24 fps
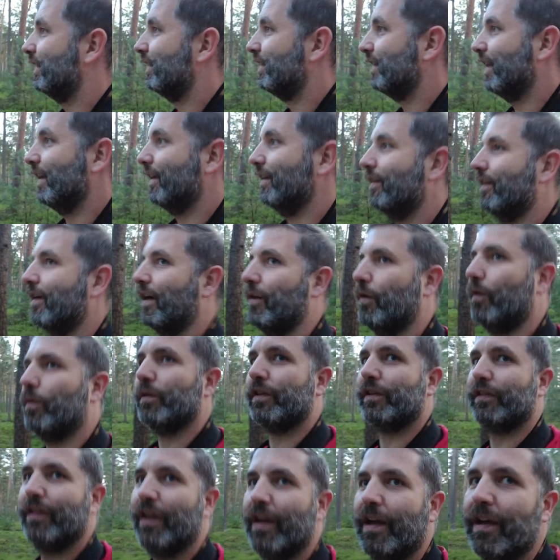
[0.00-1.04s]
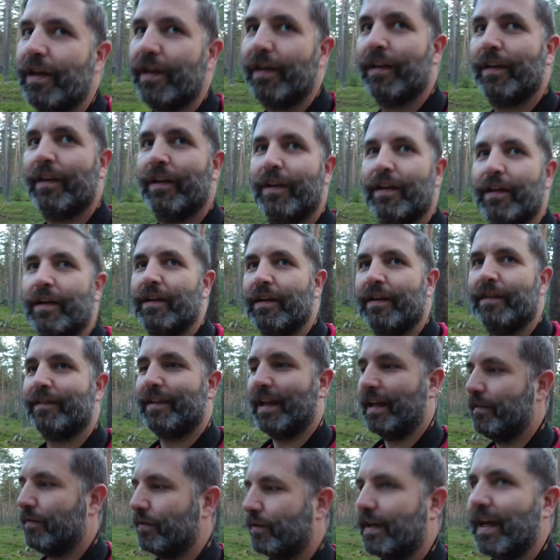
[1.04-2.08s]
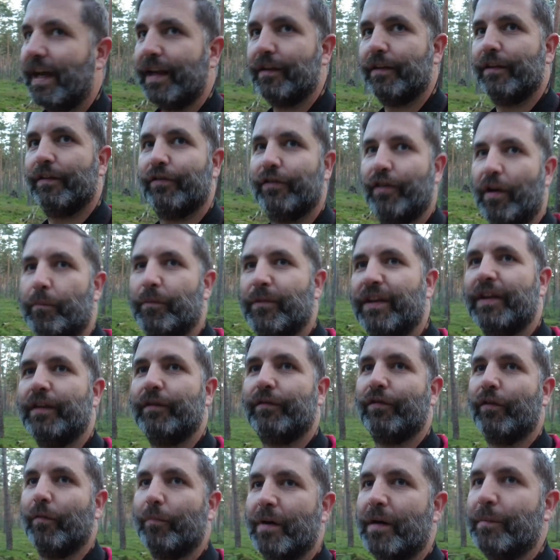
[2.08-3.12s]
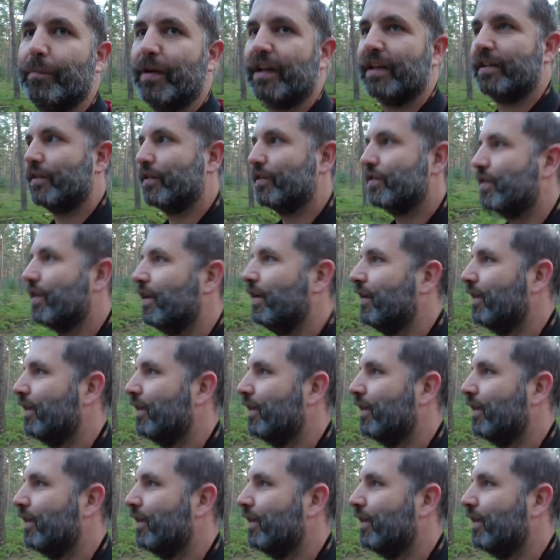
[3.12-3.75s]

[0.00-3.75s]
yeah, I always tend to get something from my pictures,